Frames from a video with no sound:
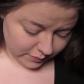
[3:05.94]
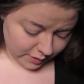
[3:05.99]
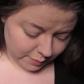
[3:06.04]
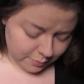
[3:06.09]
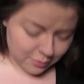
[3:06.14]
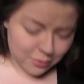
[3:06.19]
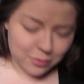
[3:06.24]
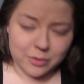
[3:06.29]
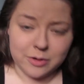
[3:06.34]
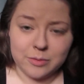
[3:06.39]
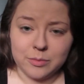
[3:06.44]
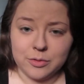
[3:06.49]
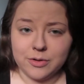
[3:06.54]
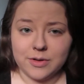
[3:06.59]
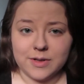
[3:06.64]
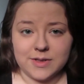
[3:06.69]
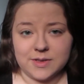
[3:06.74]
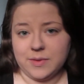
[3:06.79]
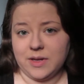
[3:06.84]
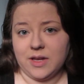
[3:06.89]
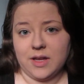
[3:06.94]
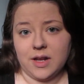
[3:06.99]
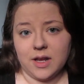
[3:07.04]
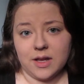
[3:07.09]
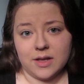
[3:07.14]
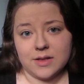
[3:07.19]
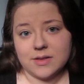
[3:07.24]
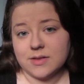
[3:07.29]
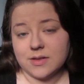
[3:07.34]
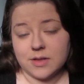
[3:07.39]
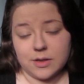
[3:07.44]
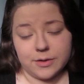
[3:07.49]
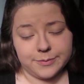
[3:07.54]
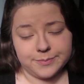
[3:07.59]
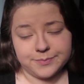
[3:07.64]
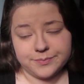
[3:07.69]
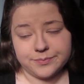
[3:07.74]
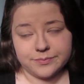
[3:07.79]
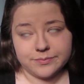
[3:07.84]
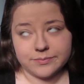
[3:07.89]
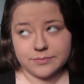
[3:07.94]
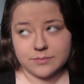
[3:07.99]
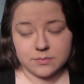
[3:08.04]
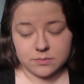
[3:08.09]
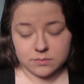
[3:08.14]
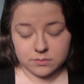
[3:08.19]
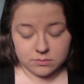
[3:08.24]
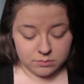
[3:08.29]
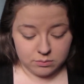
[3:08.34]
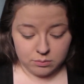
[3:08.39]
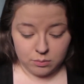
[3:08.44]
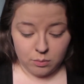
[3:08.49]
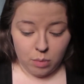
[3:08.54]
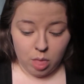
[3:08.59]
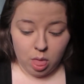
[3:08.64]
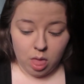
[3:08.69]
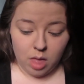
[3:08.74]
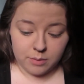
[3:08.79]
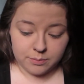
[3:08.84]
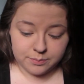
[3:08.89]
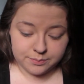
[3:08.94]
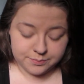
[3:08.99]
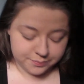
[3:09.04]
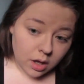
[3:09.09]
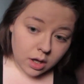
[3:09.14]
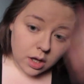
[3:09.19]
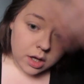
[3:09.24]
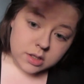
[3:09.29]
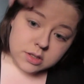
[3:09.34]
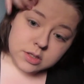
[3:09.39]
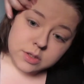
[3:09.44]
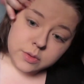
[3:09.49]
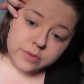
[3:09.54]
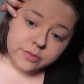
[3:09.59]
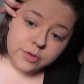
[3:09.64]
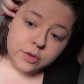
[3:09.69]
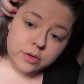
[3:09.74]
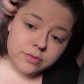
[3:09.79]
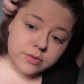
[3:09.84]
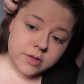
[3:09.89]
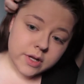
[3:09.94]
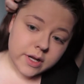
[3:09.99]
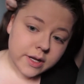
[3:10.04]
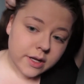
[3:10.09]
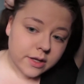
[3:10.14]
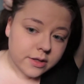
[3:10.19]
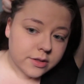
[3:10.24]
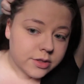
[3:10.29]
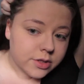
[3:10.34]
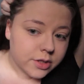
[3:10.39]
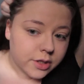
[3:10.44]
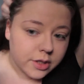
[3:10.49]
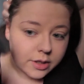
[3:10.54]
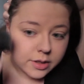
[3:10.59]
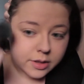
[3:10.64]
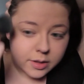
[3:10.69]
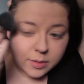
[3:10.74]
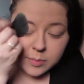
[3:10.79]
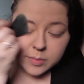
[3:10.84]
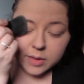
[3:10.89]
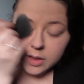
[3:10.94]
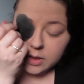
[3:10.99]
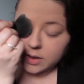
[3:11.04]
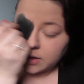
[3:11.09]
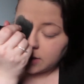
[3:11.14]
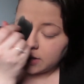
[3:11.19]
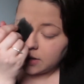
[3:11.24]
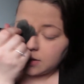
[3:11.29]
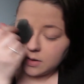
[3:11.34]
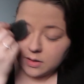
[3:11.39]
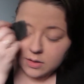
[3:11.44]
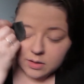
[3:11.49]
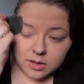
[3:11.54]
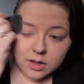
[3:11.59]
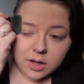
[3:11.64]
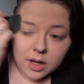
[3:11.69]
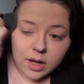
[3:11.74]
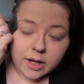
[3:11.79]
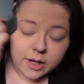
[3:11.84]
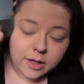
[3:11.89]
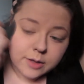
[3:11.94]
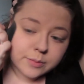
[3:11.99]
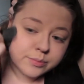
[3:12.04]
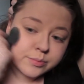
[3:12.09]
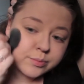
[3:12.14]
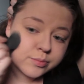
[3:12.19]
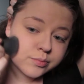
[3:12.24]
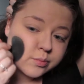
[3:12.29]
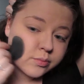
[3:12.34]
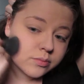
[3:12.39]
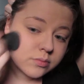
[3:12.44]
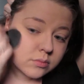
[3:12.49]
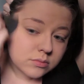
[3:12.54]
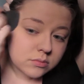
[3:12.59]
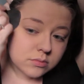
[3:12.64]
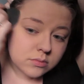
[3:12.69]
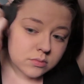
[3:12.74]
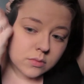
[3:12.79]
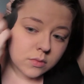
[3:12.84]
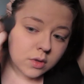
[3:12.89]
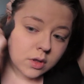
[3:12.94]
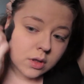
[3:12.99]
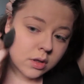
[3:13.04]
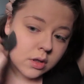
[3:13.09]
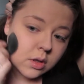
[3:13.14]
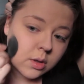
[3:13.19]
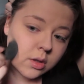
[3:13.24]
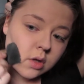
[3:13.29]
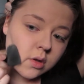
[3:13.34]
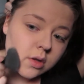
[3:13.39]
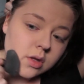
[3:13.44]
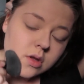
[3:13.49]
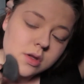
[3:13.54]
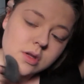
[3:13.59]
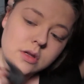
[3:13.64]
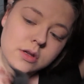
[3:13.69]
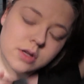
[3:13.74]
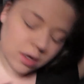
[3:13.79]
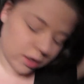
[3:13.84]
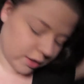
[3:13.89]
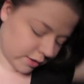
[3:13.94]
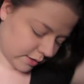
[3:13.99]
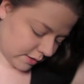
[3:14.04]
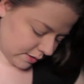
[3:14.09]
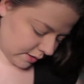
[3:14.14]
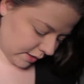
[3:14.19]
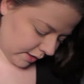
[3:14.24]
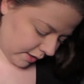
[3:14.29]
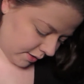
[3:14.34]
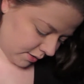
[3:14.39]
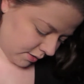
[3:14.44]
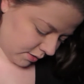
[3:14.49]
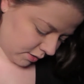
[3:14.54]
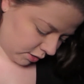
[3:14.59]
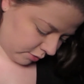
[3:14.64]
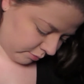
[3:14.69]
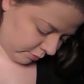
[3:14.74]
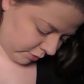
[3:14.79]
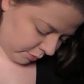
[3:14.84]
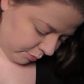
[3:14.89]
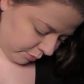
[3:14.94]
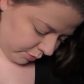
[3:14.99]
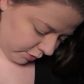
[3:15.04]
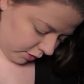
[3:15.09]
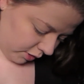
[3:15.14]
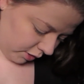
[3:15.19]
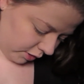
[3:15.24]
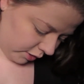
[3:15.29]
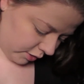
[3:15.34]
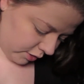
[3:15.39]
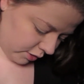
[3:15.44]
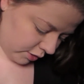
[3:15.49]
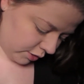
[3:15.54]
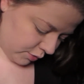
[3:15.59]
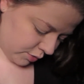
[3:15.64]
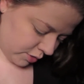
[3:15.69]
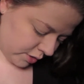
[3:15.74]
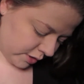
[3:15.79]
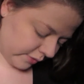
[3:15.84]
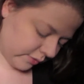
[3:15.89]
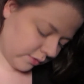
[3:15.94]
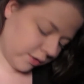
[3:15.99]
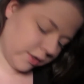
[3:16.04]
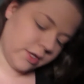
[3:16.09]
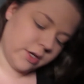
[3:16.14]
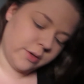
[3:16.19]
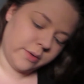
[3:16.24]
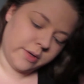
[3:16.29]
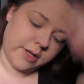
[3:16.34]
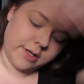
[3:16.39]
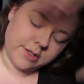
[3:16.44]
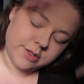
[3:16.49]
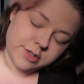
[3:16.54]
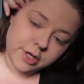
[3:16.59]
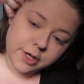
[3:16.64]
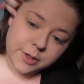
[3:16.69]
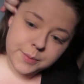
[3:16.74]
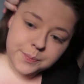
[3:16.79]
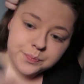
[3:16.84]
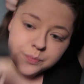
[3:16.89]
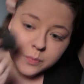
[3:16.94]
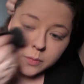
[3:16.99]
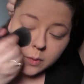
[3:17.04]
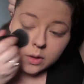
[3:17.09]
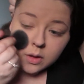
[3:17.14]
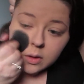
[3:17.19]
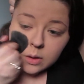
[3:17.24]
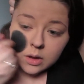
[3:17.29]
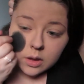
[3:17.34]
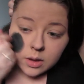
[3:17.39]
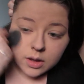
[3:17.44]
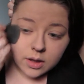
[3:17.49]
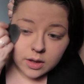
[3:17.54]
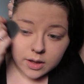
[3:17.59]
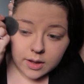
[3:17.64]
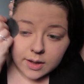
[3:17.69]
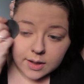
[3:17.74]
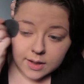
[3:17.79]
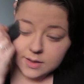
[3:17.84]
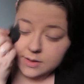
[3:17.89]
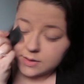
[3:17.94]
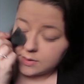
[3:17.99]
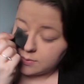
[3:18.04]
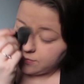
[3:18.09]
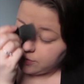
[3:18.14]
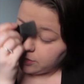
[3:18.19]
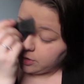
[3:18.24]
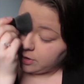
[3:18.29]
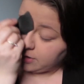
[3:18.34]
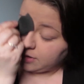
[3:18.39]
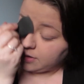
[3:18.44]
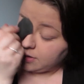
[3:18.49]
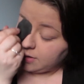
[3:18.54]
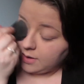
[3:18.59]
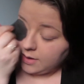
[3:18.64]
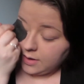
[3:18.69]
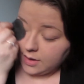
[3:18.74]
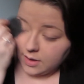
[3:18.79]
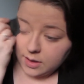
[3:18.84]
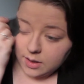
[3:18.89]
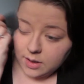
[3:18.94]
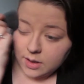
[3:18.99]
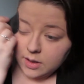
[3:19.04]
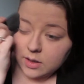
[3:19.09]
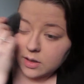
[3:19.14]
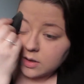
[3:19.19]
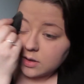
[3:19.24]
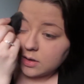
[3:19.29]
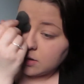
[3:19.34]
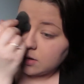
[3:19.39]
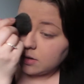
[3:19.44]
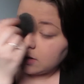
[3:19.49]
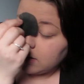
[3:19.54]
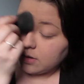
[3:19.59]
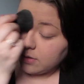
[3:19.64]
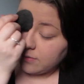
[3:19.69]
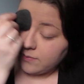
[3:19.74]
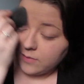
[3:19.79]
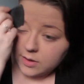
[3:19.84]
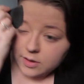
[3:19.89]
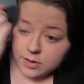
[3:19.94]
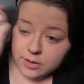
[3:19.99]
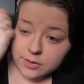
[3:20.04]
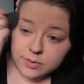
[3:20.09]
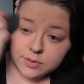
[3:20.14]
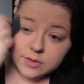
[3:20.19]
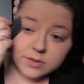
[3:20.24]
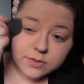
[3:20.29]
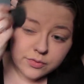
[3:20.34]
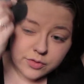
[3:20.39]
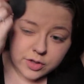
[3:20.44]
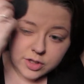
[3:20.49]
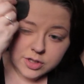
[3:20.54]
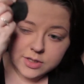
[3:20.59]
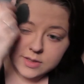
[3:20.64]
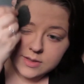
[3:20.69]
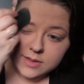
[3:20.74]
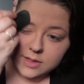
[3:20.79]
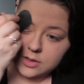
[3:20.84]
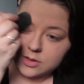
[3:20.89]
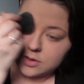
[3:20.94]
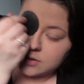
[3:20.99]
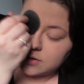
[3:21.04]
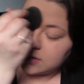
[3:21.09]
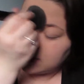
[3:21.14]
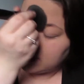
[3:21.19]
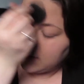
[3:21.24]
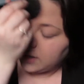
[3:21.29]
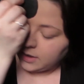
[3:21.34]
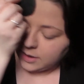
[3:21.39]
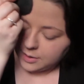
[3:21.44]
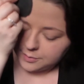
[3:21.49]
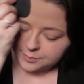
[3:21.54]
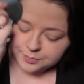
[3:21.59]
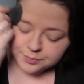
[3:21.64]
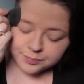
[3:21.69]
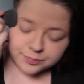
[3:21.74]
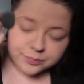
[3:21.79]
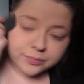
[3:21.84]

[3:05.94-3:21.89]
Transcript: I'm in a weird mood because of my headache, so. Blech. Also, if you have not entered my um, contest on my blog, you should definitely go and enter. It's for the Aveeno's Fresh Essentials line.